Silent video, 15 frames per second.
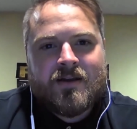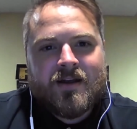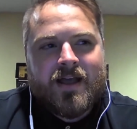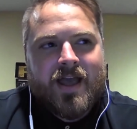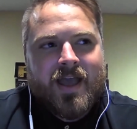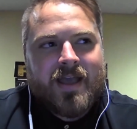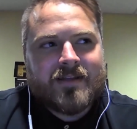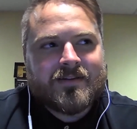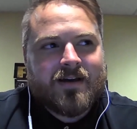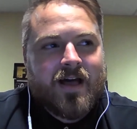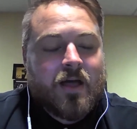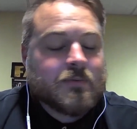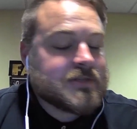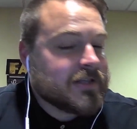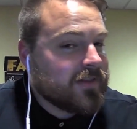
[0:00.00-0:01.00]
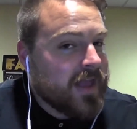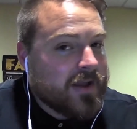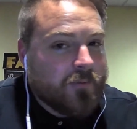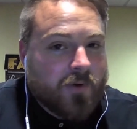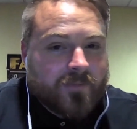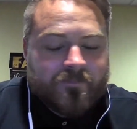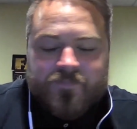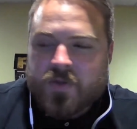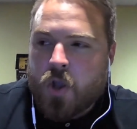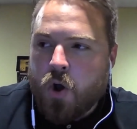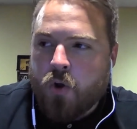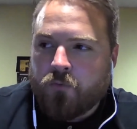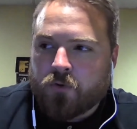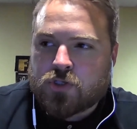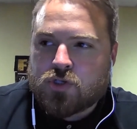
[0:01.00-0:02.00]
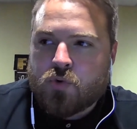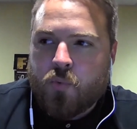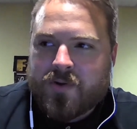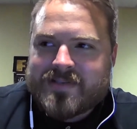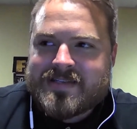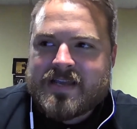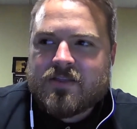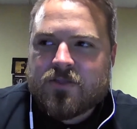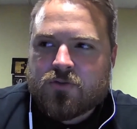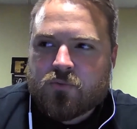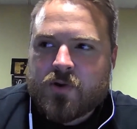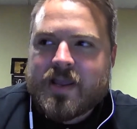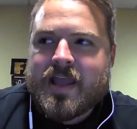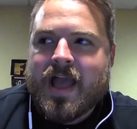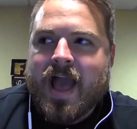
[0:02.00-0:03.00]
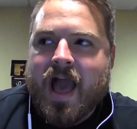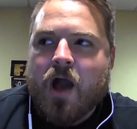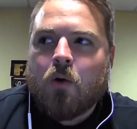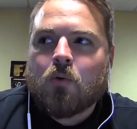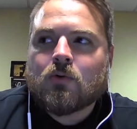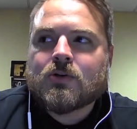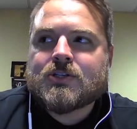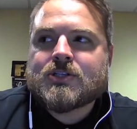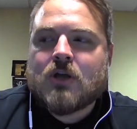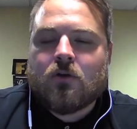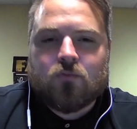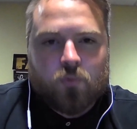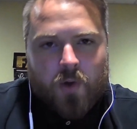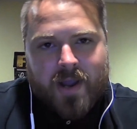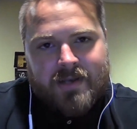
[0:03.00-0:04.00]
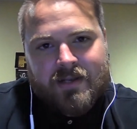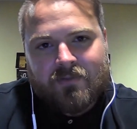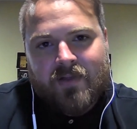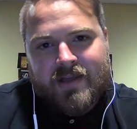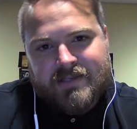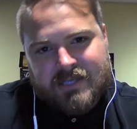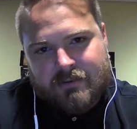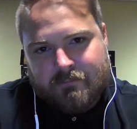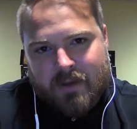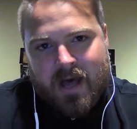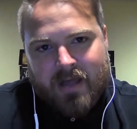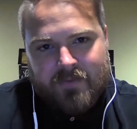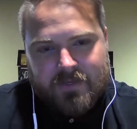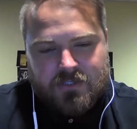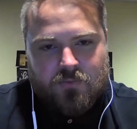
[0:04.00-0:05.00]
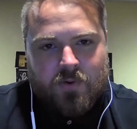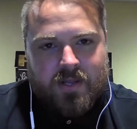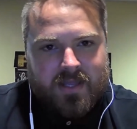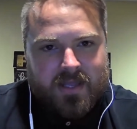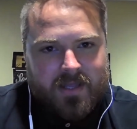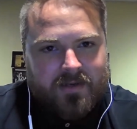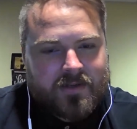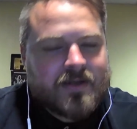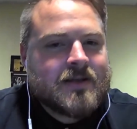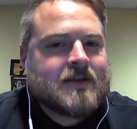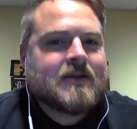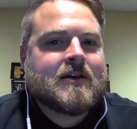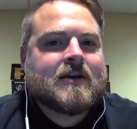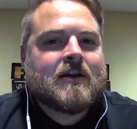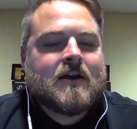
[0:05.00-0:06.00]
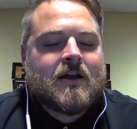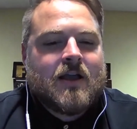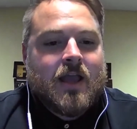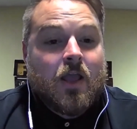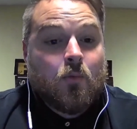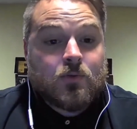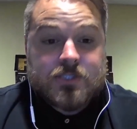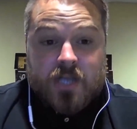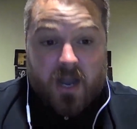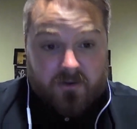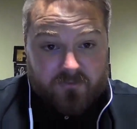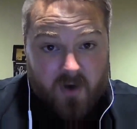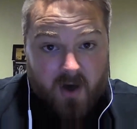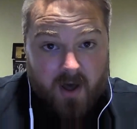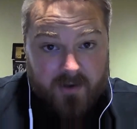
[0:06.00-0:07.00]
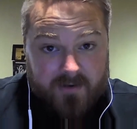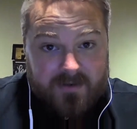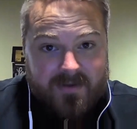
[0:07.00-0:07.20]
and uh, it was a late one. Over 23 hours of rain delays combined this weekend. It was not fun,